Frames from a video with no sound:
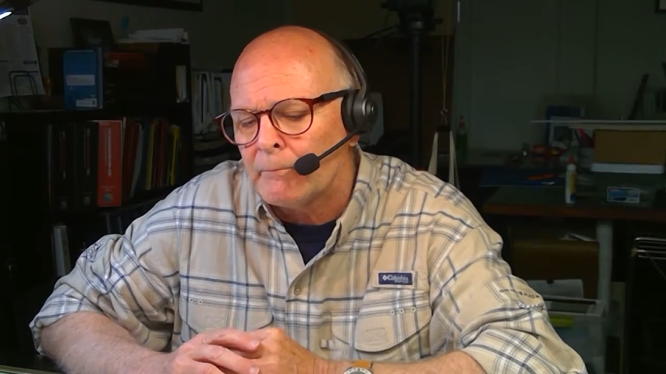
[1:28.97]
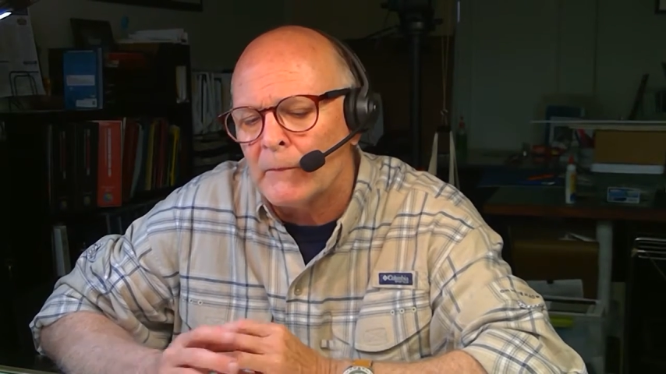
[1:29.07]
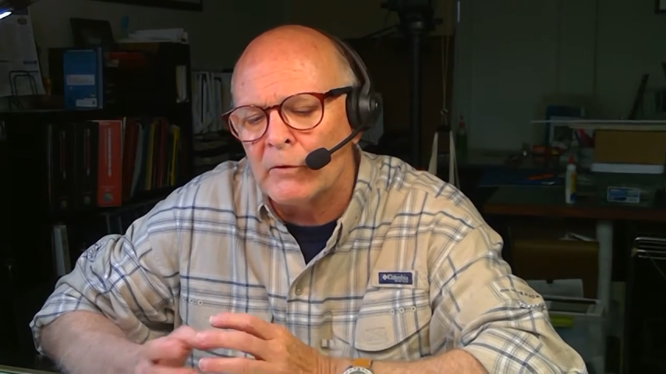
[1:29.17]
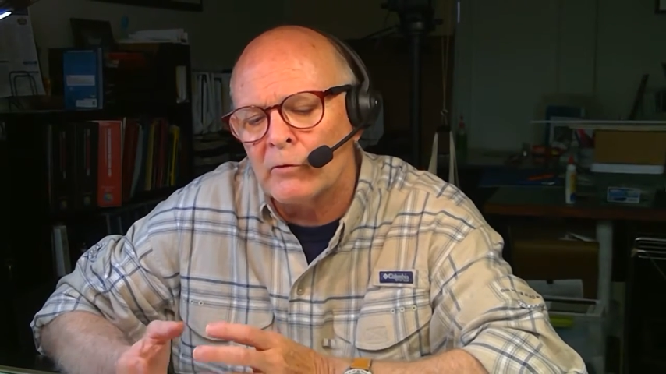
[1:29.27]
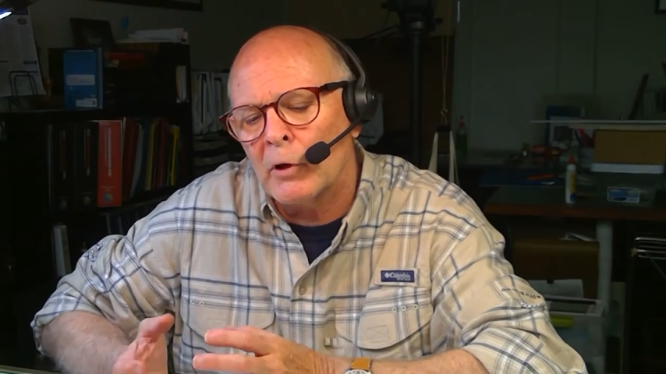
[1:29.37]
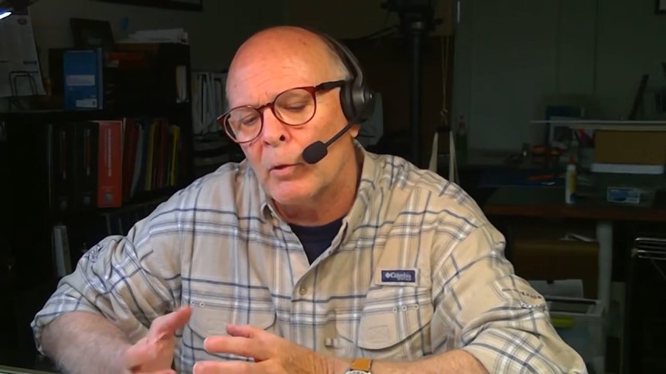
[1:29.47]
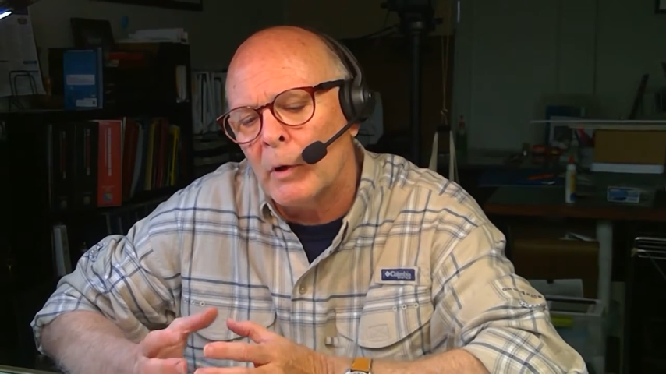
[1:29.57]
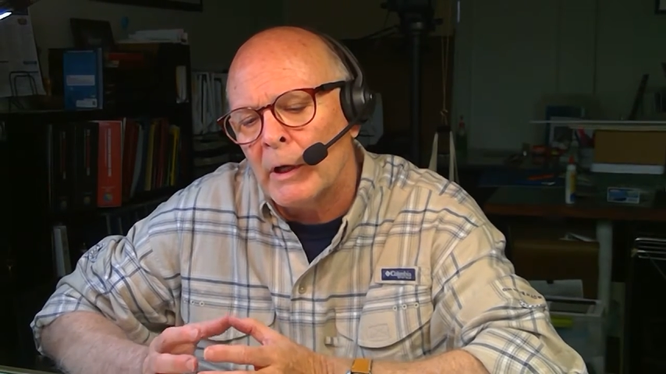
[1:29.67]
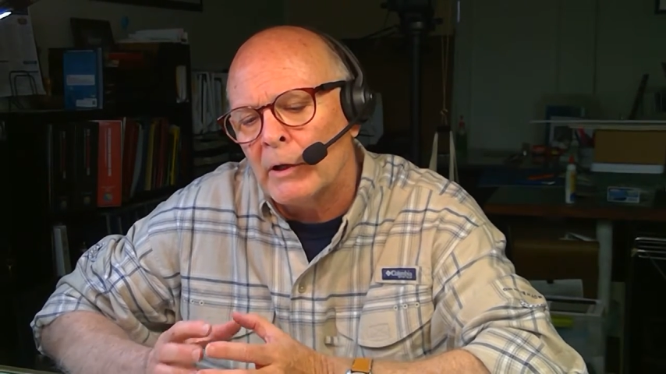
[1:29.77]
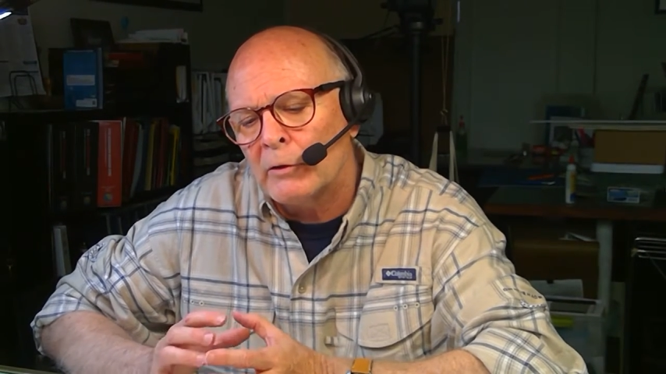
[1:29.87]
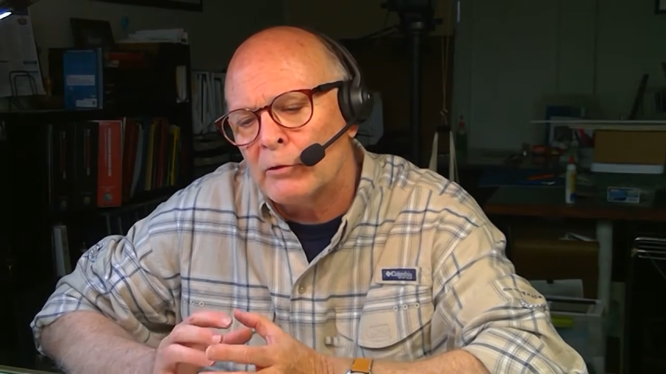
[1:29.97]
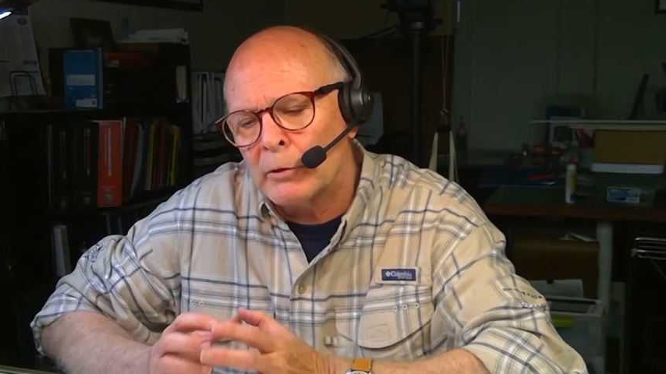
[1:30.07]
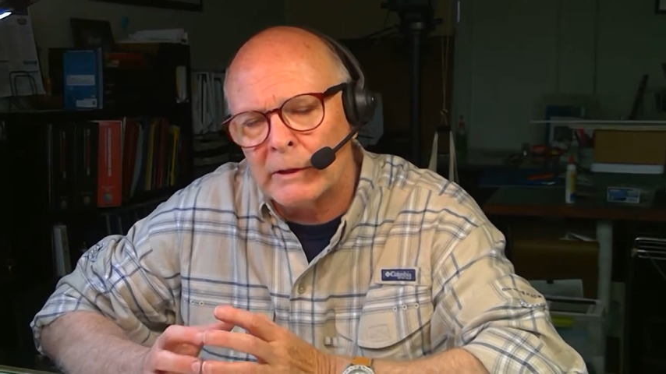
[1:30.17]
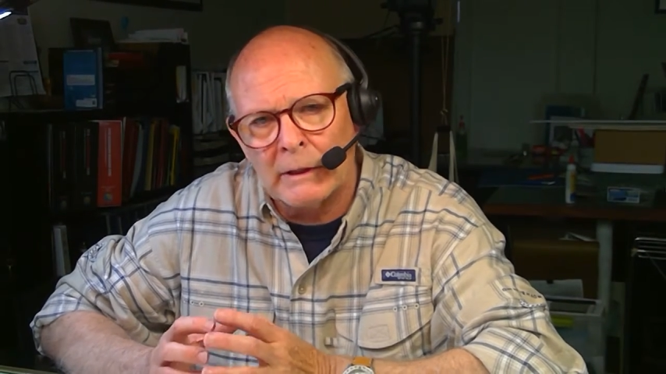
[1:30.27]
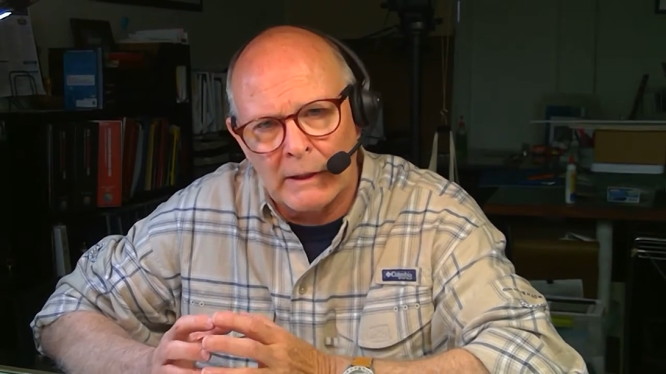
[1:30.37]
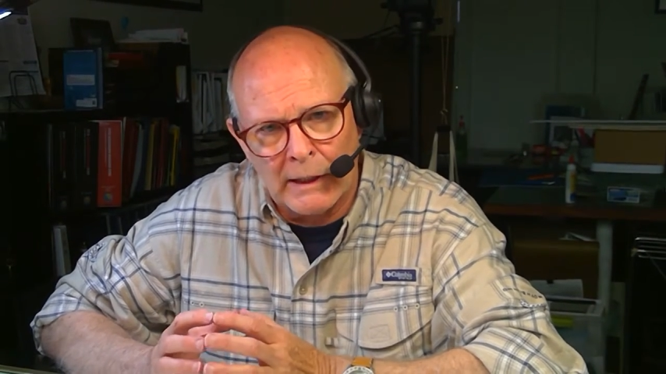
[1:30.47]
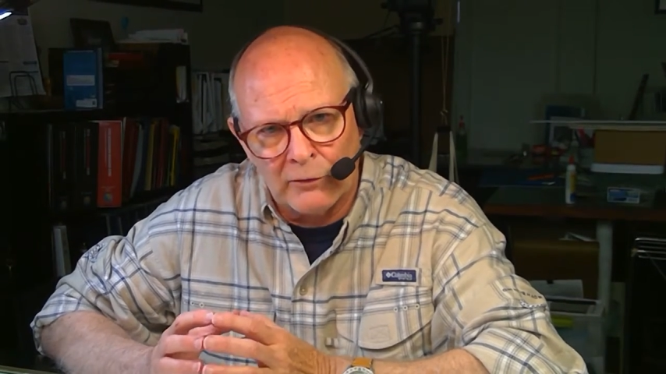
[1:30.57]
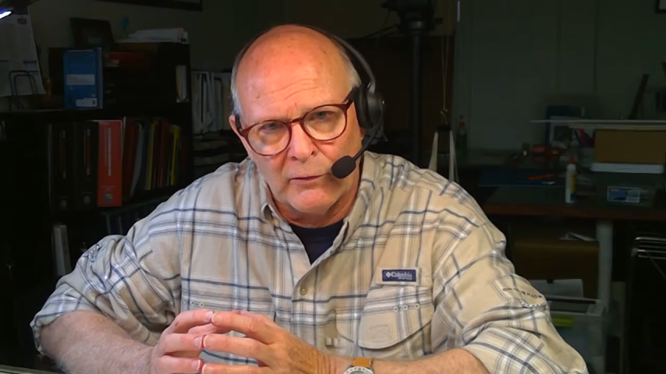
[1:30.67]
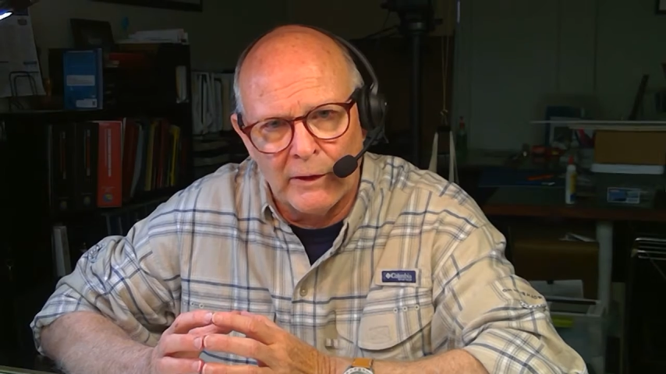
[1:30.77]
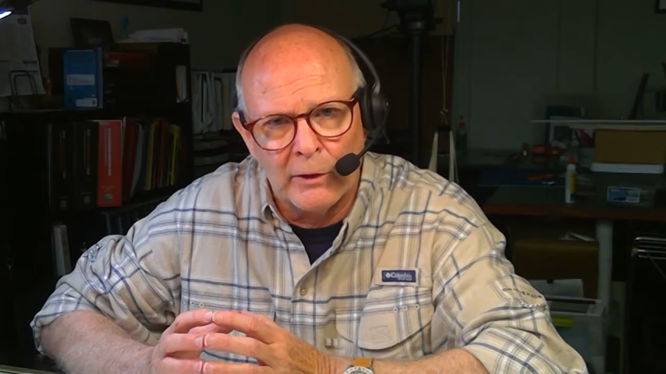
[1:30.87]
So during the
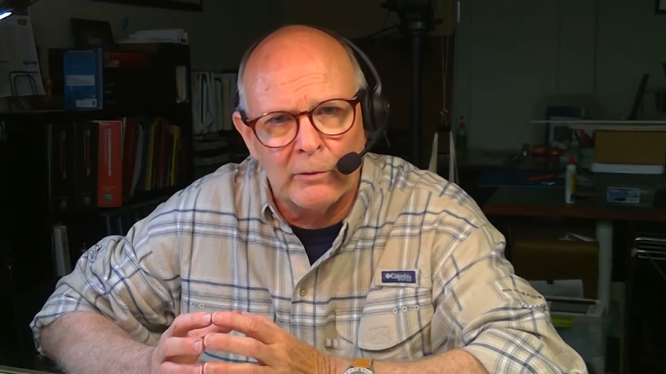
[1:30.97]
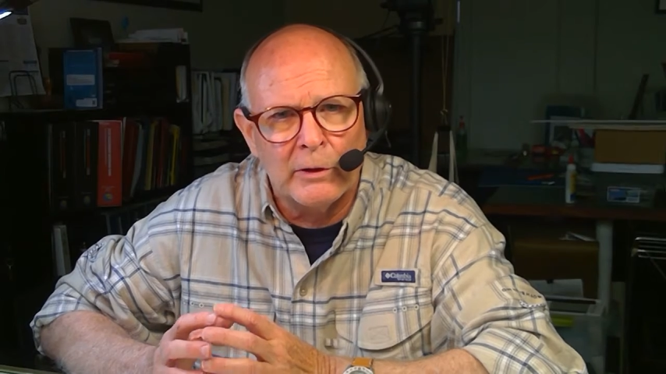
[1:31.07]
last video,